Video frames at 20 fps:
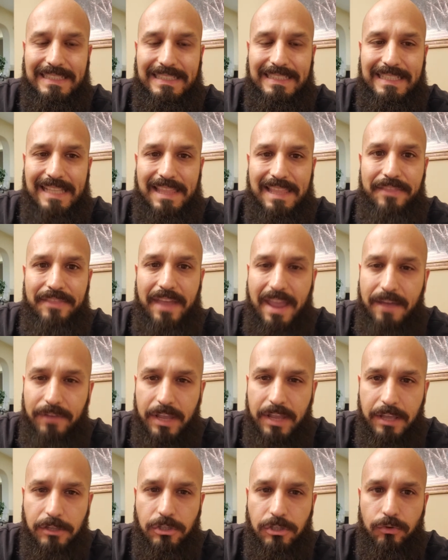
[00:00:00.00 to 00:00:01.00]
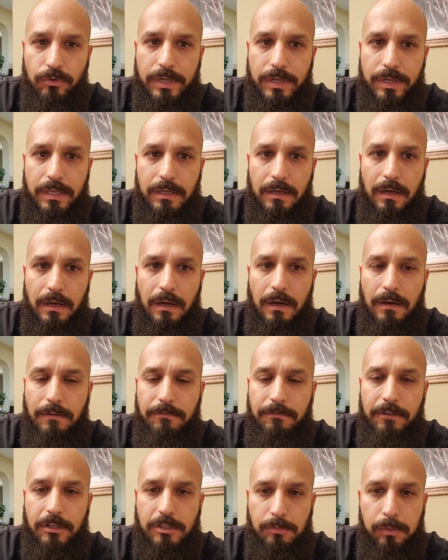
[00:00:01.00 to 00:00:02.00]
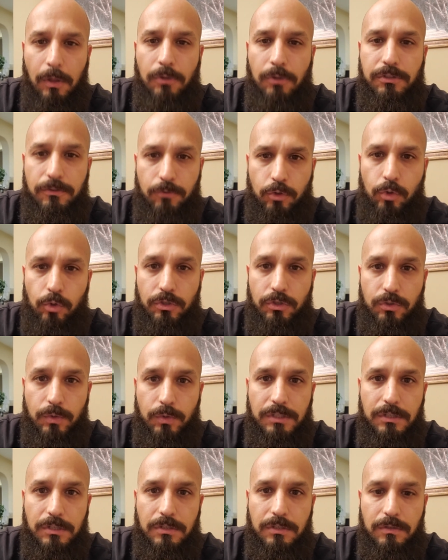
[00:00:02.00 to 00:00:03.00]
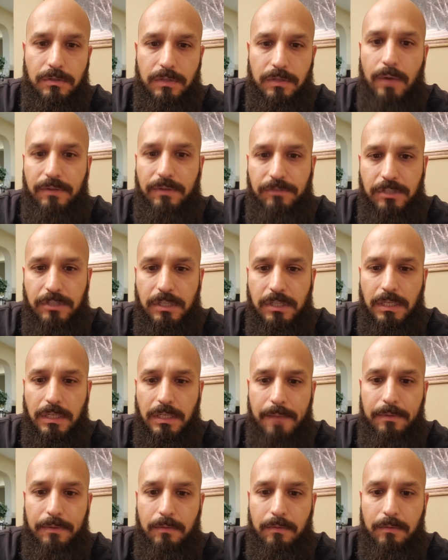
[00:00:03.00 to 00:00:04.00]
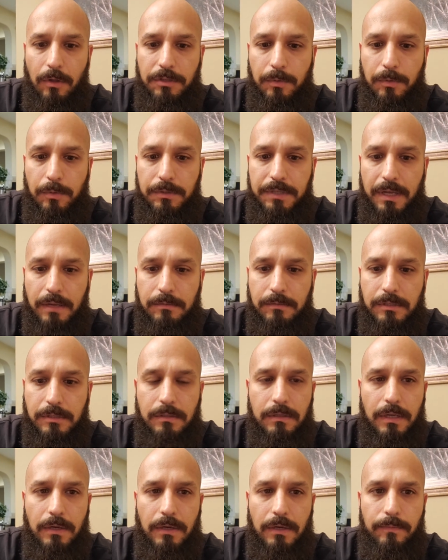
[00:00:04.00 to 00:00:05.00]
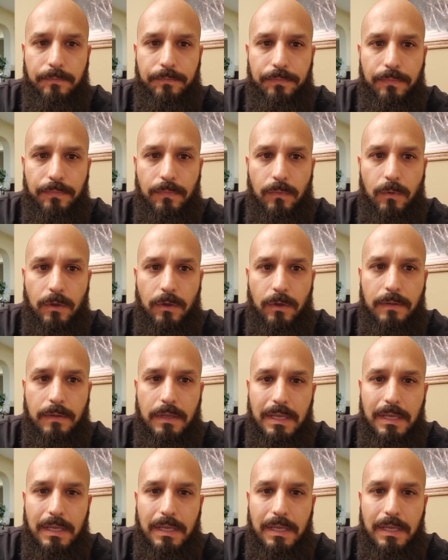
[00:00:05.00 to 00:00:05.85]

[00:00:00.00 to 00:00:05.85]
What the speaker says: They have a history of explosive short squeezes that we've seen happen multiple times now. Okay.